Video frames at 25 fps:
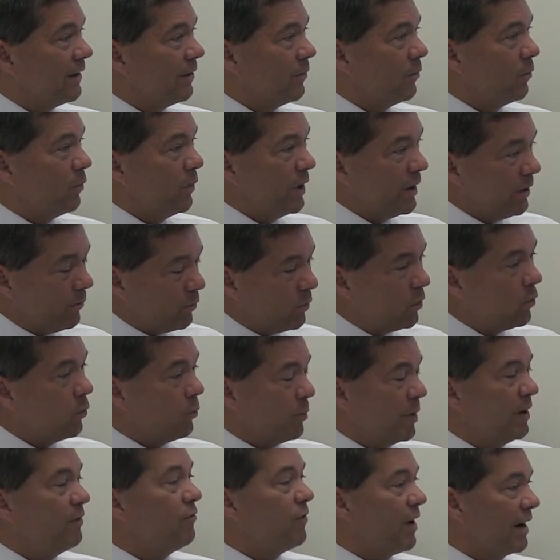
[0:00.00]
we will
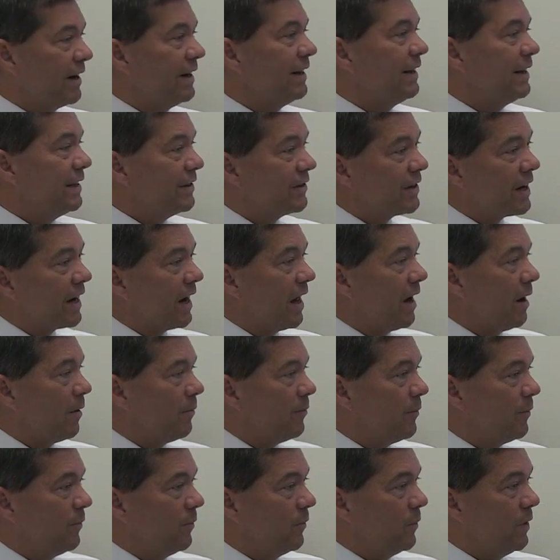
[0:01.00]
be running this
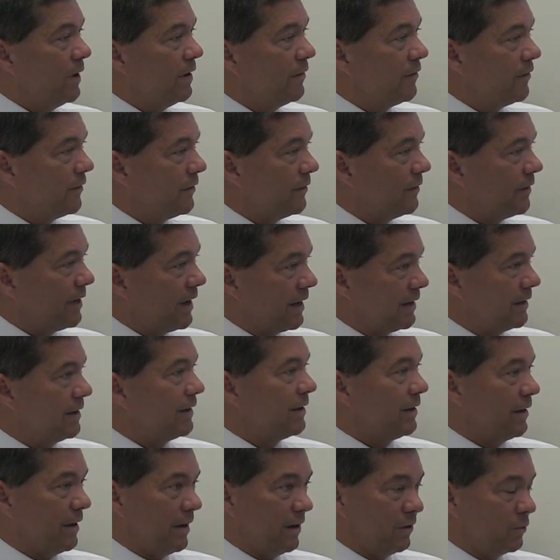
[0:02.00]
club
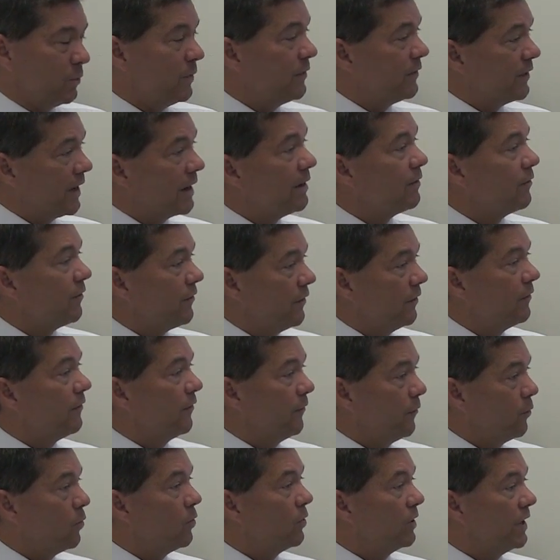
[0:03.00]
as we've done for
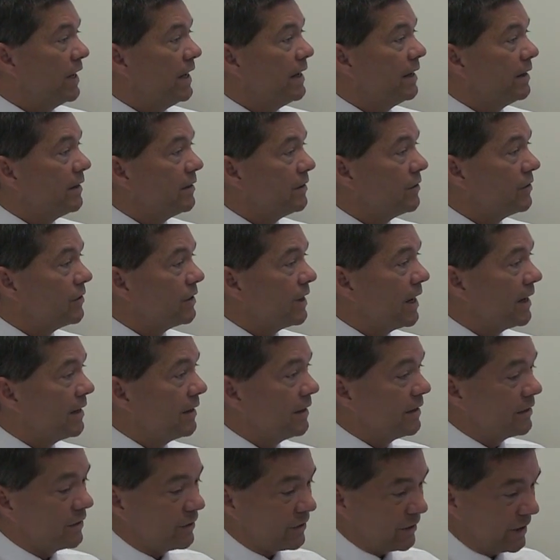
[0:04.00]
4 years,
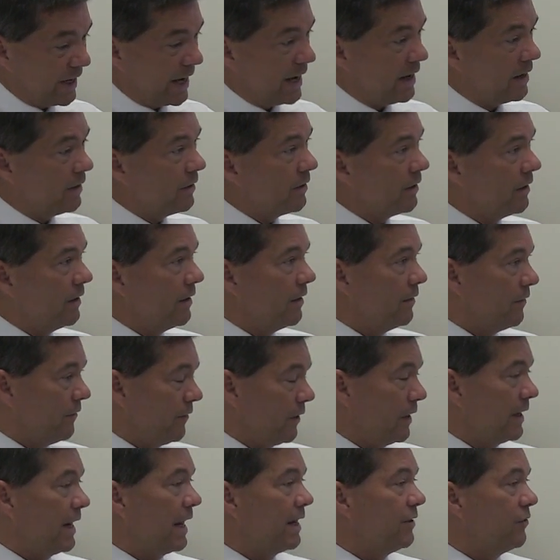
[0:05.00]
under sound
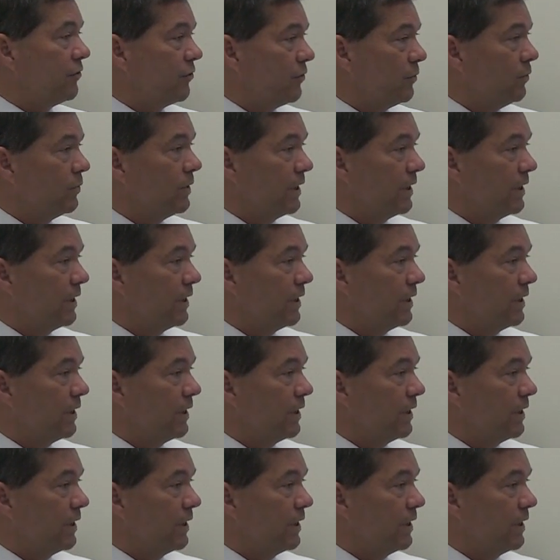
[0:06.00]
financial